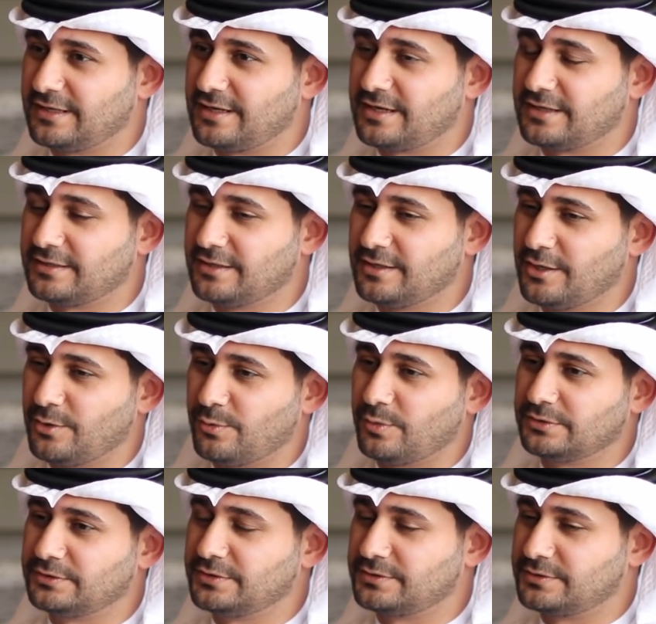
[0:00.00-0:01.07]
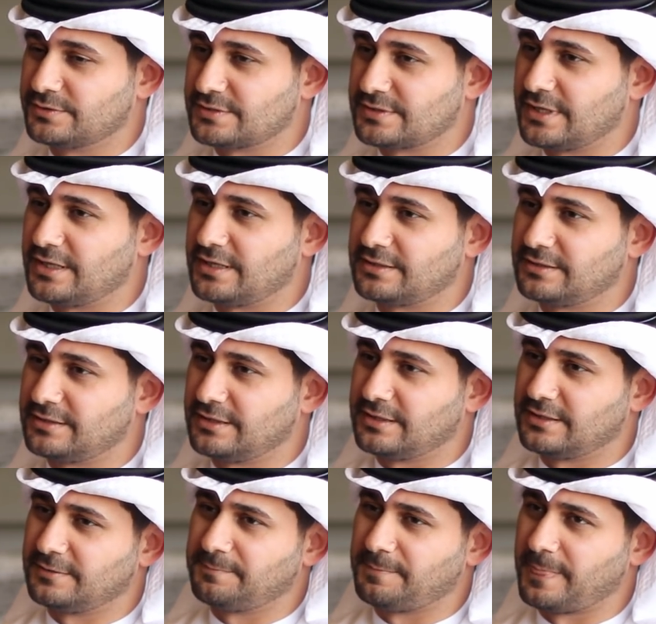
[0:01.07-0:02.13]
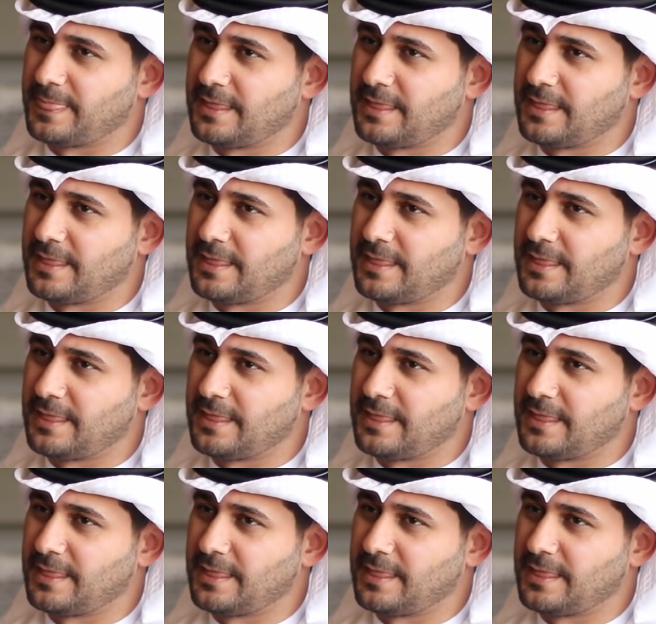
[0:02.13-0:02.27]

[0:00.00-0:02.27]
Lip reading: and I wanted to start an